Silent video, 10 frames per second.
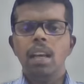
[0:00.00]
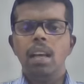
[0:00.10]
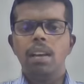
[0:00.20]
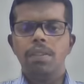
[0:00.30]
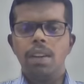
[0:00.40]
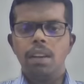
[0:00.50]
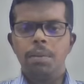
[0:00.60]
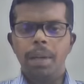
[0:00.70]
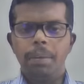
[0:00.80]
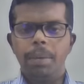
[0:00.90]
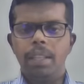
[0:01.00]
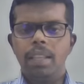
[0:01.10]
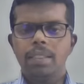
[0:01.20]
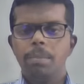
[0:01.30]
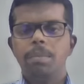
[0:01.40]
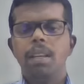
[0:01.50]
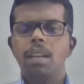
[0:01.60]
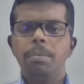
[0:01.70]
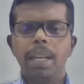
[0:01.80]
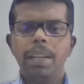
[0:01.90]
flower might be there, some
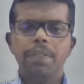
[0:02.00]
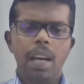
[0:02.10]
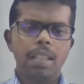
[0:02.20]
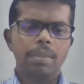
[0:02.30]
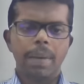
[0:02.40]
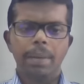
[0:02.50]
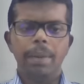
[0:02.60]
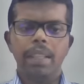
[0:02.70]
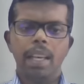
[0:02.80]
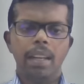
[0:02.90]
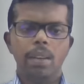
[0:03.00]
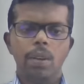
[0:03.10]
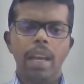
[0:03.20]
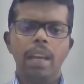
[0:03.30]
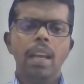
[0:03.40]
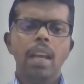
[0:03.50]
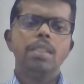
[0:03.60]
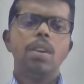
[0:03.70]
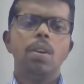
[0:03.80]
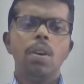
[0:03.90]
many flowers might be there. Okay,
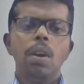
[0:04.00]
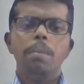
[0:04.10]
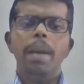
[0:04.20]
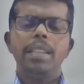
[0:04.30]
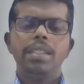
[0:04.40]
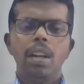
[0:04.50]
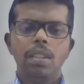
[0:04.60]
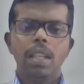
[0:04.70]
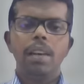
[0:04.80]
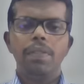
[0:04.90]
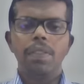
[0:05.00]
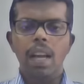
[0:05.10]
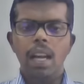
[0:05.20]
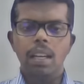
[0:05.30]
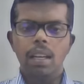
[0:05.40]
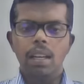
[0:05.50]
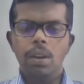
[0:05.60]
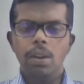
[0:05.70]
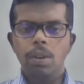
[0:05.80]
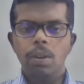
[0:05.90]
so based on the flower,
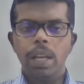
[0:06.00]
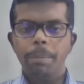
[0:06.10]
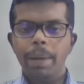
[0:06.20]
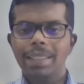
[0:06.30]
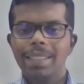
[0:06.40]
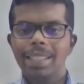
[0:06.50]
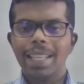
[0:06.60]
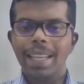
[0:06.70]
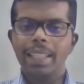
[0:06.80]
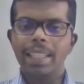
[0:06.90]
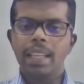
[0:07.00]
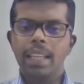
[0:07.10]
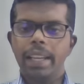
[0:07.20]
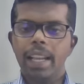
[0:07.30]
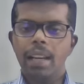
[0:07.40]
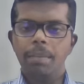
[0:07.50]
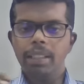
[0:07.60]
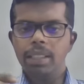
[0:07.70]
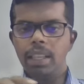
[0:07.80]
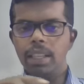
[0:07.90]
okay, based on the nectar
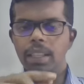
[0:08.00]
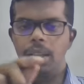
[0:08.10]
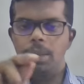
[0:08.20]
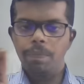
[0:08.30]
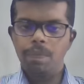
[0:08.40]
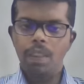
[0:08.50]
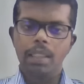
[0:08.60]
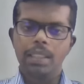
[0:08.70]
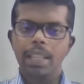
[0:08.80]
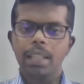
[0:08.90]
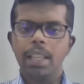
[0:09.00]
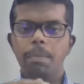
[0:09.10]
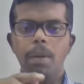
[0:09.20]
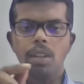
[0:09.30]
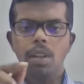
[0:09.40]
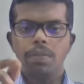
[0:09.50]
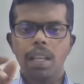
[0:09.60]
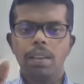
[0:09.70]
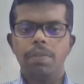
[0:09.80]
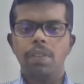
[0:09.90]
means in the center part of
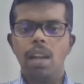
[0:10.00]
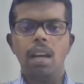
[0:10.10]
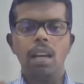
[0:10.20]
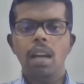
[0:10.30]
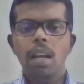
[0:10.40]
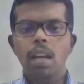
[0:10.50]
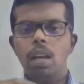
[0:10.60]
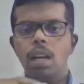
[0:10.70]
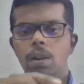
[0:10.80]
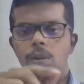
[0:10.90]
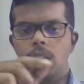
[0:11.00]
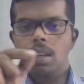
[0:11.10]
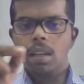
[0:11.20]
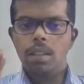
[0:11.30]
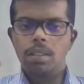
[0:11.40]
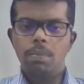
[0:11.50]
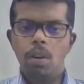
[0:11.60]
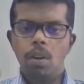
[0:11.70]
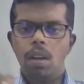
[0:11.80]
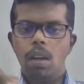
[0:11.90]
the flower, one
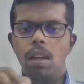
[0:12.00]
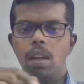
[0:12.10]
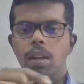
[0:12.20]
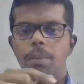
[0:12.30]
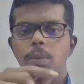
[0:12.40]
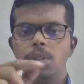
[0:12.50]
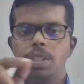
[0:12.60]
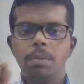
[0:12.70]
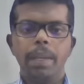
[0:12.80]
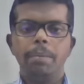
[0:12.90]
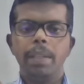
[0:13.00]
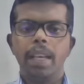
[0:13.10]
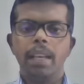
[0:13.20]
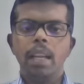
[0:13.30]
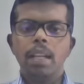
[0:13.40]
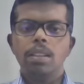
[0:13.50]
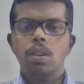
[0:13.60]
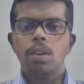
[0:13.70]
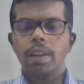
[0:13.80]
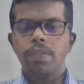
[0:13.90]
small portion might be there.
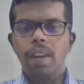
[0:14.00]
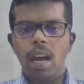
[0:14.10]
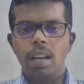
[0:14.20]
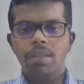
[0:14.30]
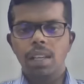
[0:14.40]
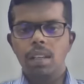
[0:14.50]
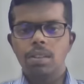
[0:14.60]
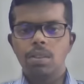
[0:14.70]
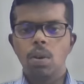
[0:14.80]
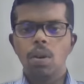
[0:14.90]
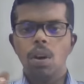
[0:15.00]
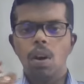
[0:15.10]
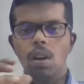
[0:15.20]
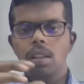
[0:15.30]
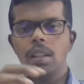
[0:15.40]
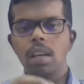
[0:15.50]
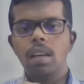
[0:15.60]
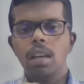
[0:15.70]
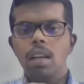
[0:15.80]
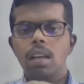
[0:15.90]
So the flower will store all the
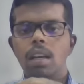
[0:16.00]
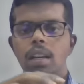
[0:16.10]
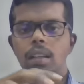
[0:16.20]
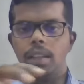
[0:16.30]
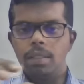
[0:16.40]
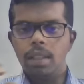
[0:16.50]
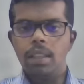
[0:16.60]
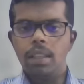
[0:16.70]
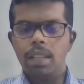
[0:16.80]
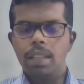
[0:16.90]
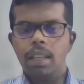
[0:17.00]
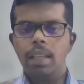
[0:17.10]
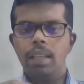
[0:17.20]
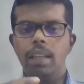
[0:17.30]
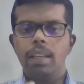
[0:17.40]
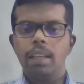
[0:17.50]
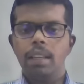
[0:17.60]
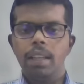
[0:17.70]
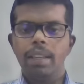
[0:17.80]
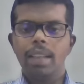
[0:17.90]
that
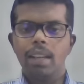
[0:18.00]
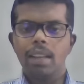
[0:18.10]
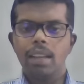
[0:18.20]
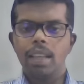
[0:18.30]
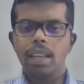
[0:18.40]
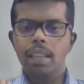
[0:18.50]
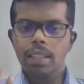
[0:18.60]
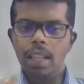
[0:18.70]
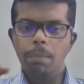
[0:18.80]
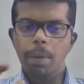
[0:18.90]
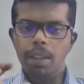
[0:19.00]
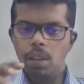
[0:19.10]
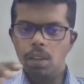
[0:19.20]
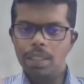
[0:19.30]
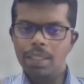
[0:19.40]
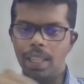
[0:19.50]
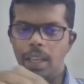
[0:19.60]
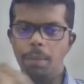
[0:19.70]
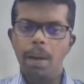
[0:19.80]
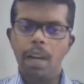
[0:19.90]
nectar content in that particular
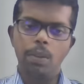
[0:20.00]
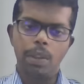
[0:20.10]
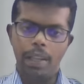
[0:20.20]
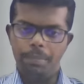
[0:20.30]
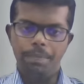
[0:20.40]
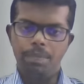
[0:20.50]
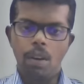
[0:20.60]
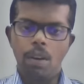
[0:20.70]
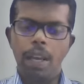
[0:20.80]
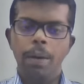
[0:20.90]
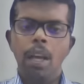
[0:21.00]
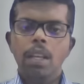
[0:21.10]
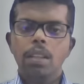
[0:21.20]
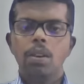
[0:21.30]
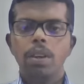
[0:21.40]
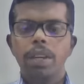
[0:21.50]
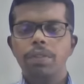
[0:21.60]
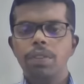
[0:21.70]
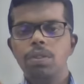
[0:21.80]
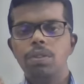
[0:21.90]
center part only. Okay, so if
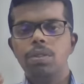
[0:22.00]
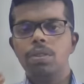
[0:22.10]
you